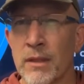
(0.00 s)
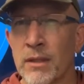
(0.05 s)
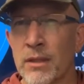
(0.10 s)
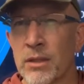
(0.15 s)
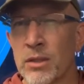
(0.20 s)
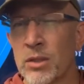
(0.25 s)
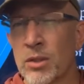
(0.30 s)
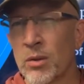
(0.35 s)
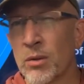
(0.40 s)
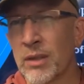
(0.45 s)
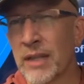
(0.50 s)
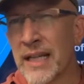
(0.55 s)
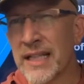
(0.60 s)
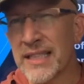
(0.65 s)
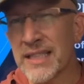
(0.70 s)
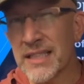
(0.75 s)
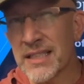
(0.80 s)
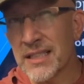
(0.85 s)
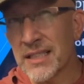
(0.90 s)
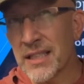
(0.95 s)
So
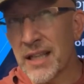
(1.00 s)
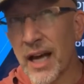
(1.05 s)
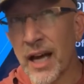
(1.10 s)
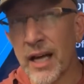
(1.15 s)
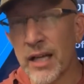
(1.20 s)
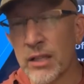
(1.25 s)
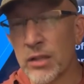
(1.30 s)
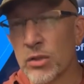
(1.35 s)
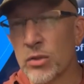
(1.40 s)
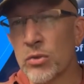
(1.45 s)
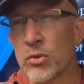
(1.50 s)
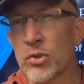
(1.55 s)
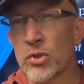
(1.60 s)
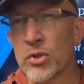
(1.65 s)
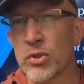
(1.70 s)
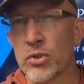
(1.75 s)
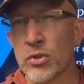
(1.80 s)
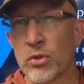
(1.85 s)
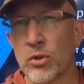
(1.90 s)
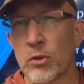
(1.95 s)
let's not
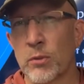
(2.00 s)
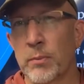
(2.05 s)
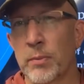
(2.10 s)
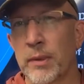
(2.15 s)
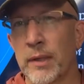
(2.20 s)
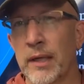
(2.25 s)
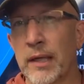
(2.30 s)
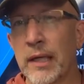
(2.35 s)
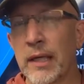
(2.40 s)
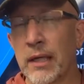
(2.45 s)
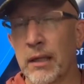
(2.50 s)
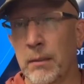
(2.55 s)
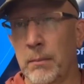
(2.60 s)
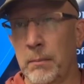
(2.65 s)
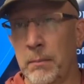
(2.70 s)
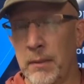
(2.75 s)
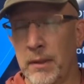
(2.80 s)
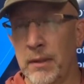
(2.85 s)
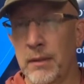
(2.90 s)
usurp him.